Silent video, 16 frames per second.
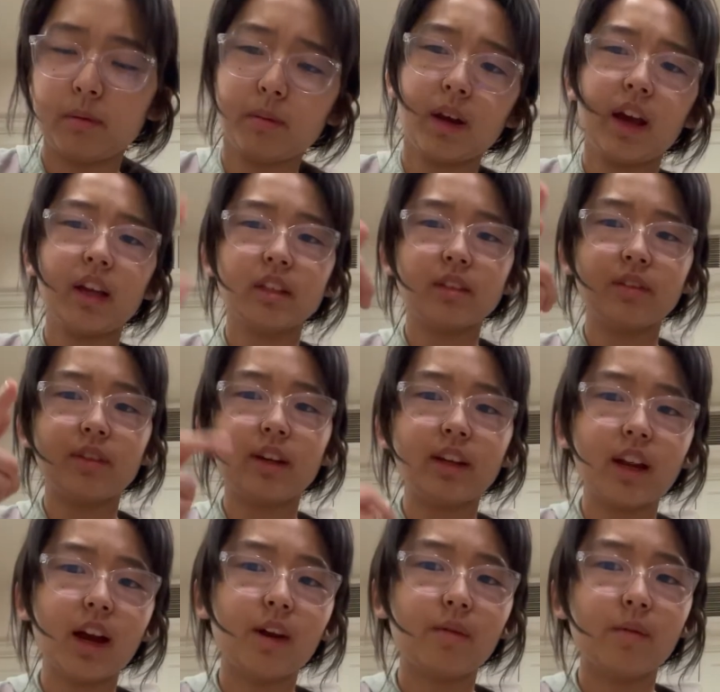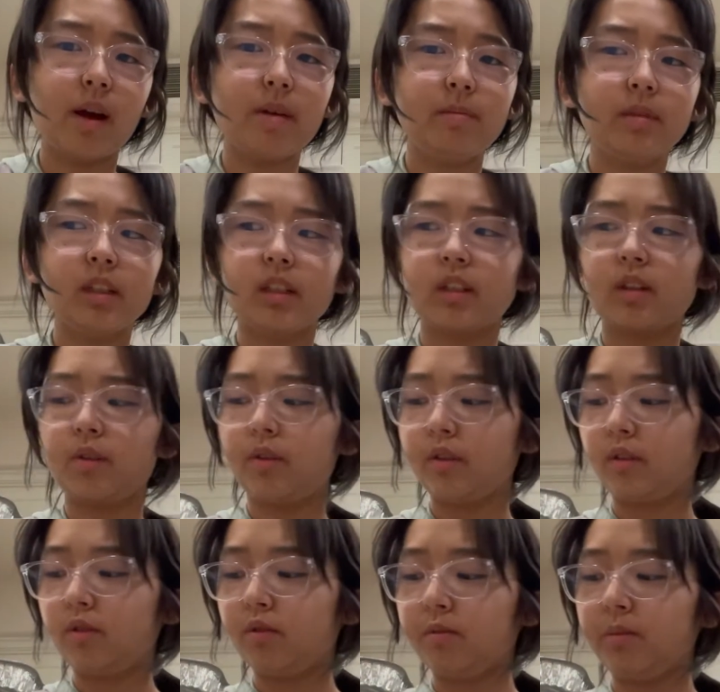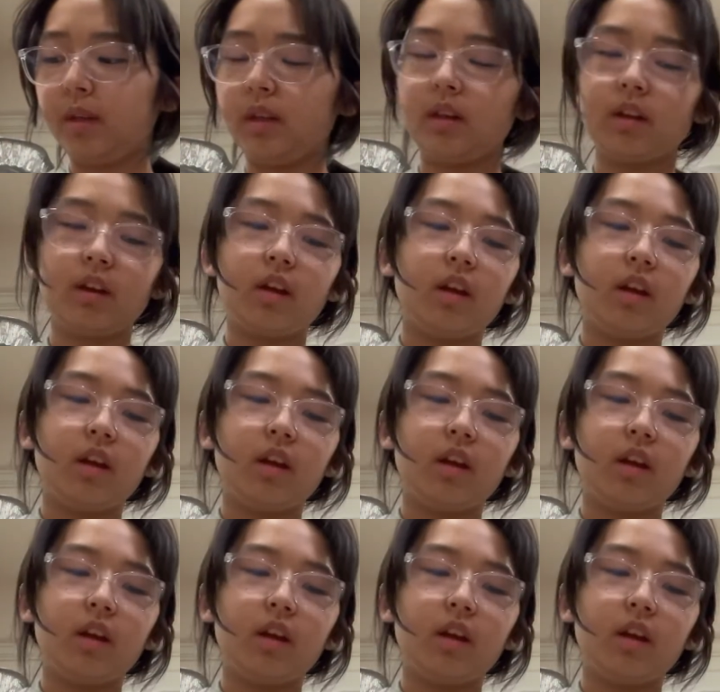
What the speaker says: But as of right now, I'm just going to be